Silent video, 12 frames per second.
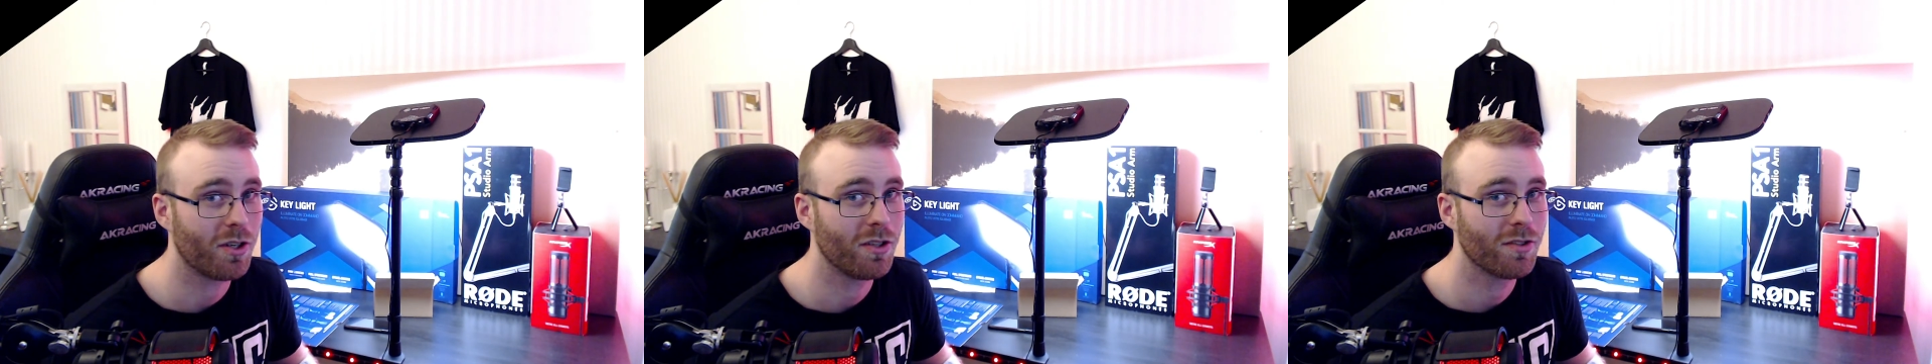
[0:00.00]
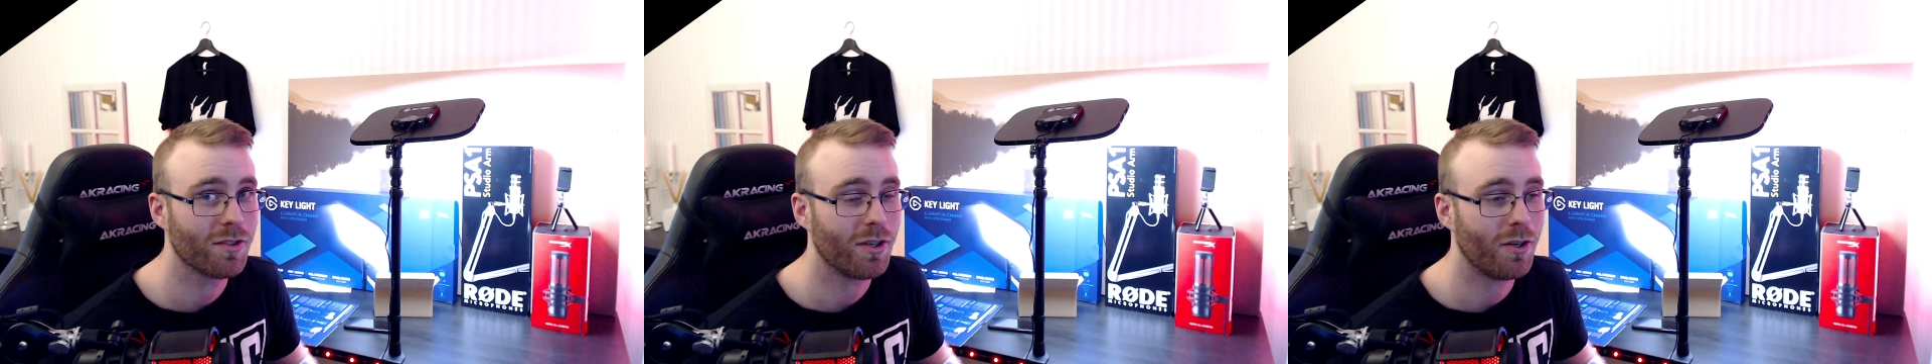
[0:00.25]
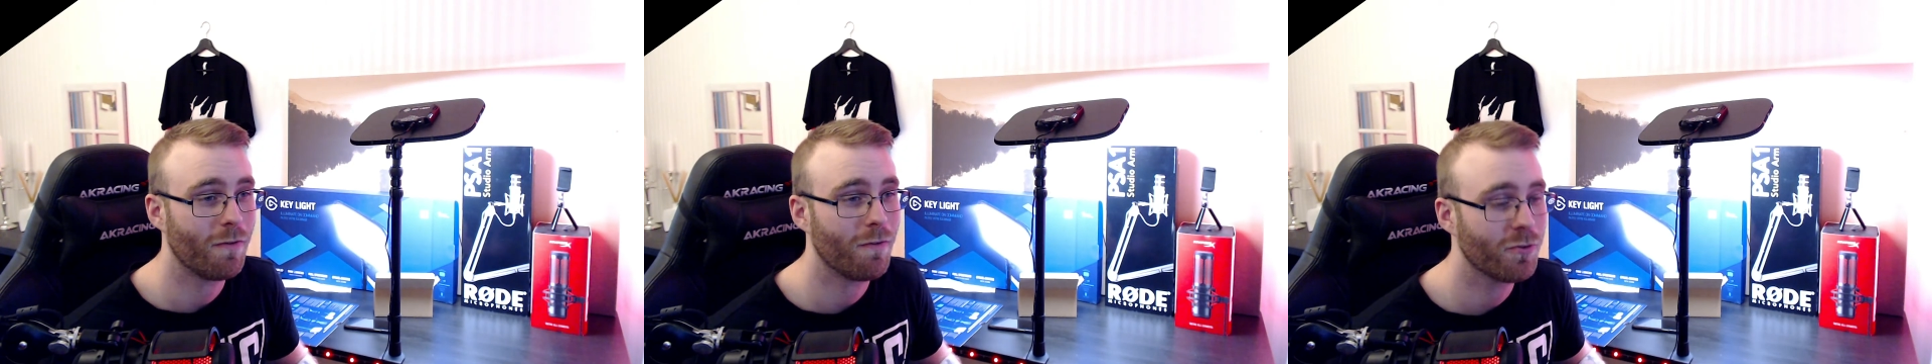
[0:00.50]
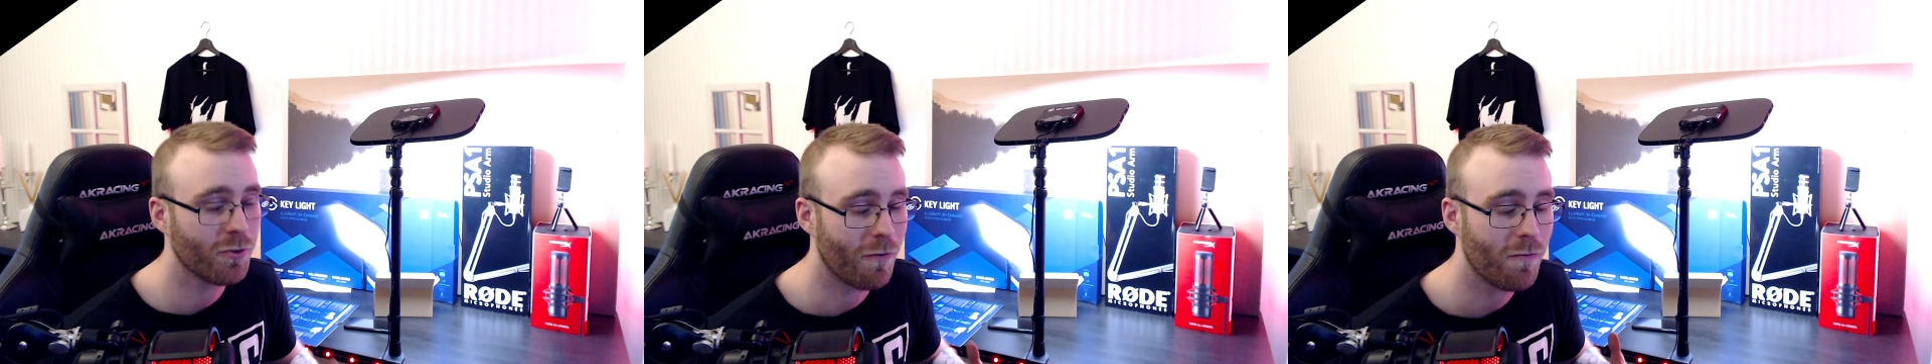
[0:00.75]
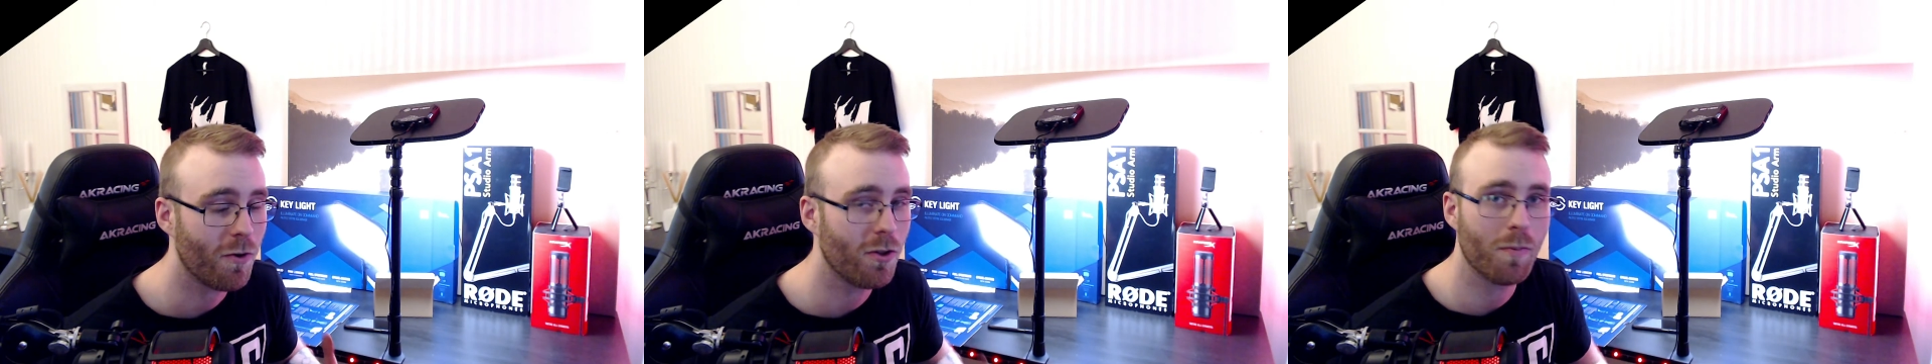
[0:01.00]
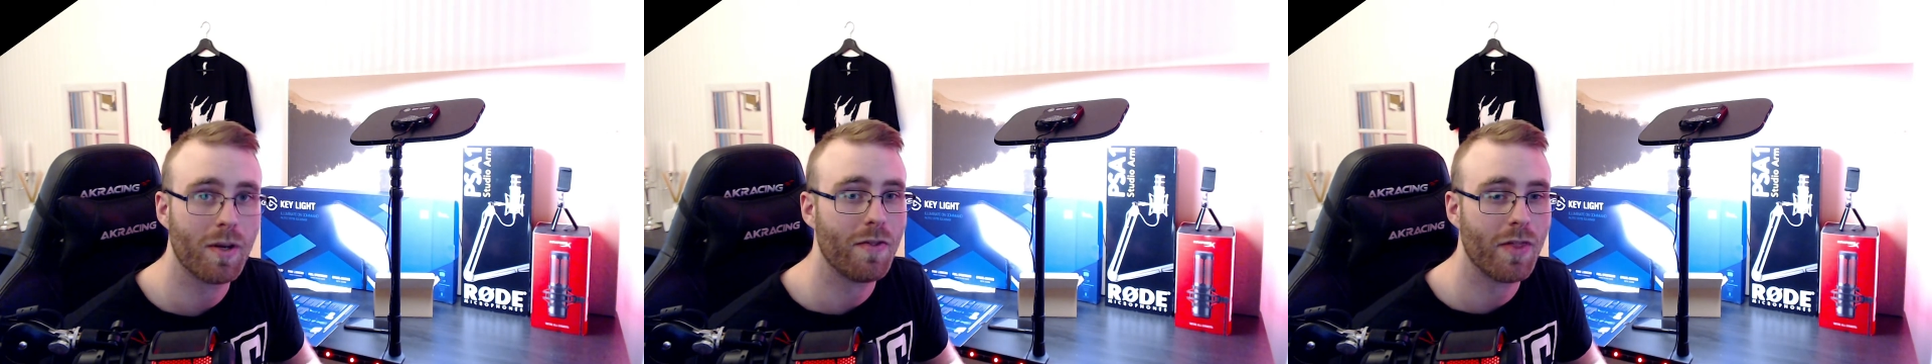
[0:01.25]
also, so
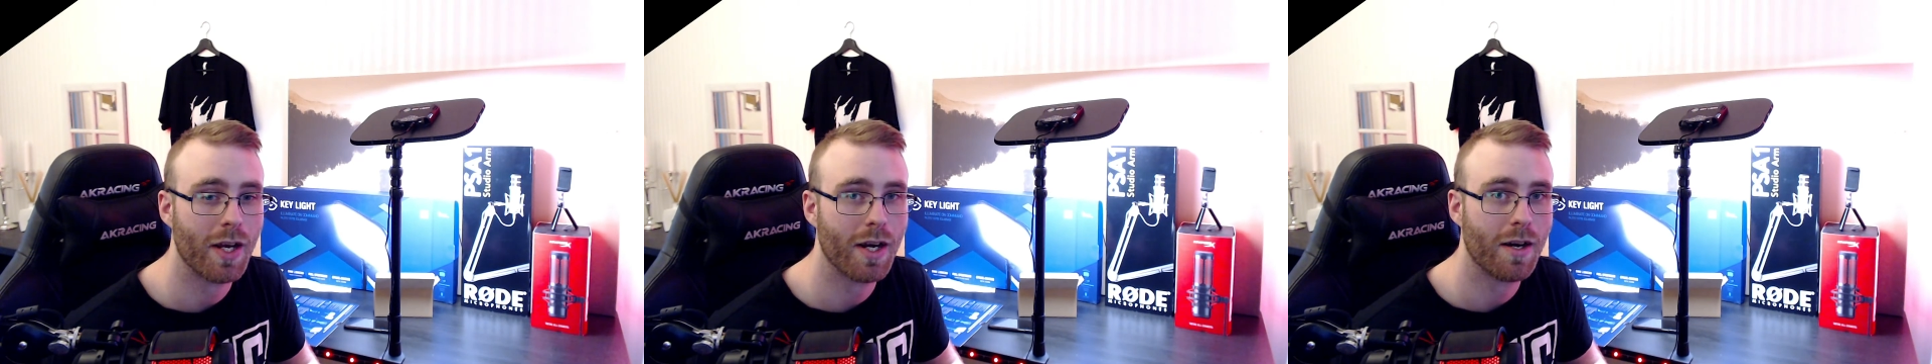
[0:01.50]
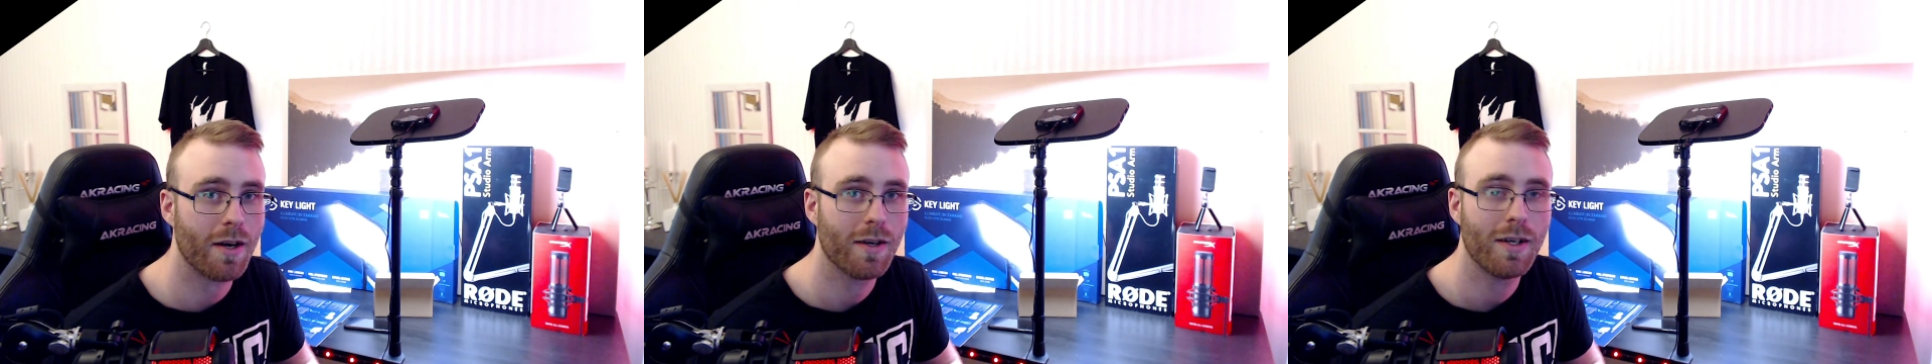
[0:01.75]
follow me there.